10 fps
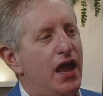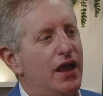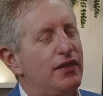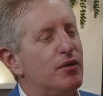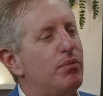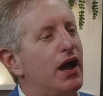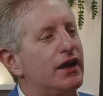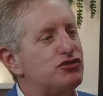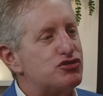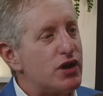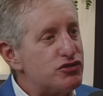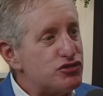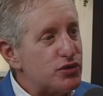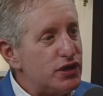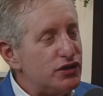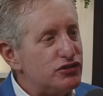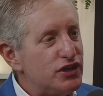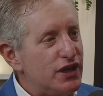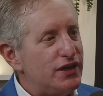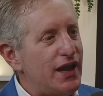and they're buying treasuries,
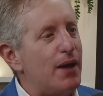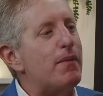not